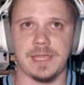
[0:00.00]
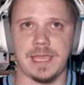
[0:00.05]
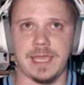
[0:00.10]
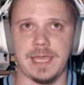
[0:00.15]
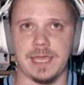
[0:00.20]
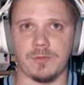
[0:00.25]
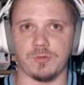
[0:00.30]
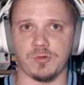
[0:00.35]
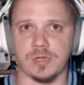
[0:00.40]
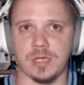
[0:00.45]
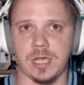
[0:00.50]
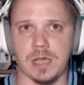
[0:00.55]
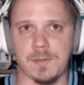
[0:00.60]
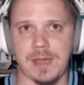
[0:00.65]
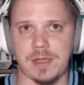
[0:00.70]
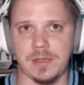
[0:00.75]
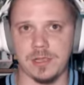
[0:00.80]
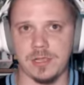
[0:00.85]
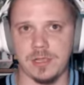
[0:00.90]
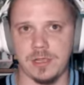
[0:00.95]
And we'll
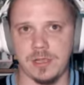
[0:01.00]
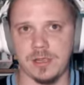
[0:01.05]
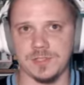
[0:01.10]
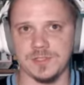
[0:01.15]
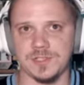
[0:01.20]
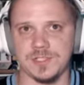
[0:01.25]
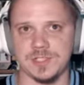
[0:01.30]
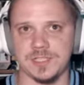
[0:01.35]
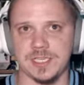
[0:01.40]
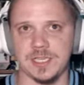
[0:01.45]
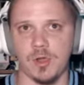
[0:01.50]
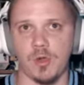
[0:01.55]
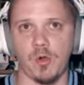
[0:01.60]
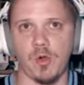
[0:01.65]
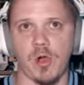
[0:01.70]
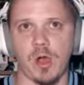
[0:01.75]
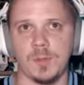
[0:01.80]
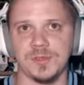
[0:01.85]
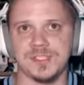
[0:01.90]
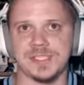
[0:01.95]
come out here and see.
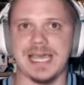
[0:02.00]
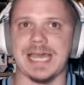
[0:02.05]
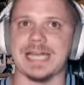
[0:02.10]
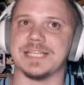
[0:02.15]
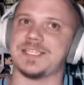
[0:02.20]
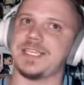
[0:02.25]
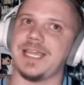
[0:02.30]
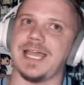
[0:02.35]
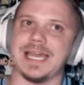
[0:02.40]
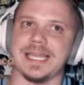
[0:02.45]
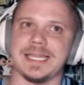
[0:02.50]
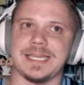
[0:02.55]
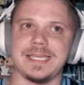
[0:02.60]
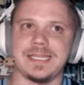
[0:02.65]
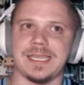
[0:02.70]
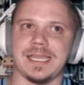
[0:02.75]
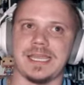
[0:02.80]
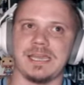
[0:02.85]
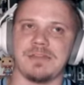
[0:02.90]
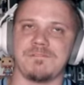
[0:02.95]
Oh, almost got to Yakin
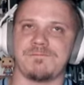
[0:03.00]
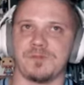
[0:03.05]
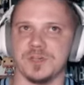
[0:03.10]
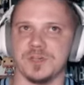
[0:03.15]
again.